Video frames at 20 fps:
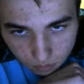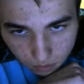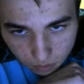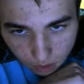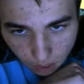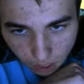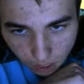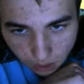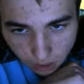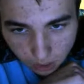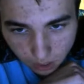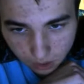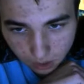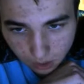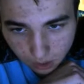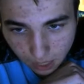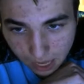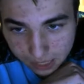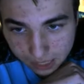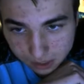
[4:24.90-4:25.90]
And then the
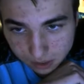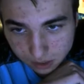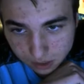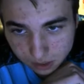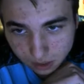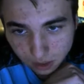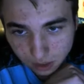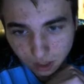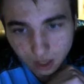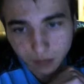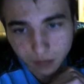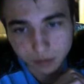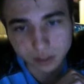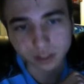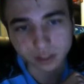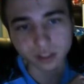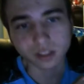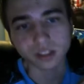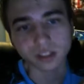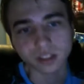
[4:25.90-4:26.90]
last
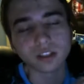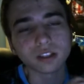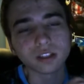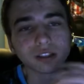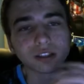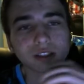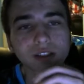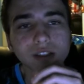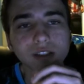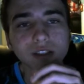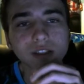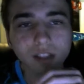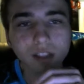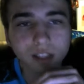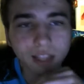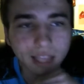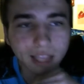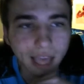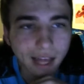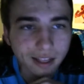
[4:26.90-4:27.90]
option is
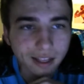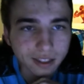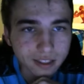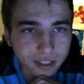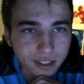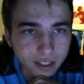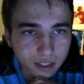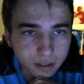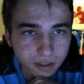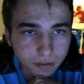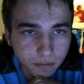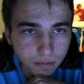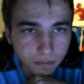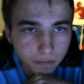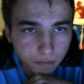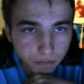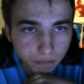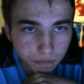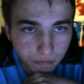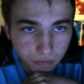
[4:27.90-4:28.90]
Galatine.
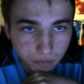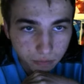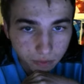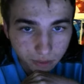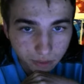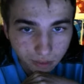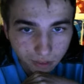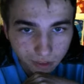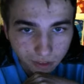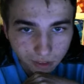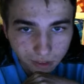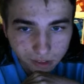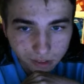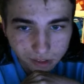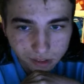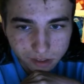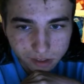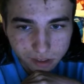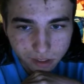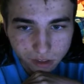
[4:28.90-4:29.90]

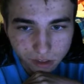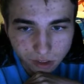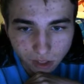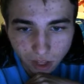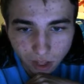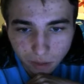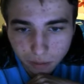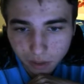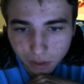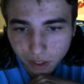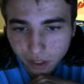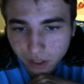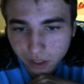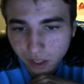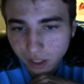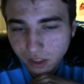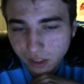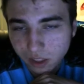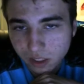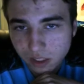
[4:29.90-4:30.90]
Since you're not playing
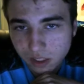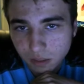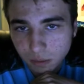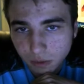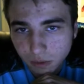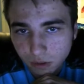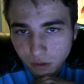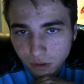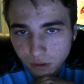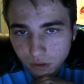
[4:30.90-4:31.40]
like the typical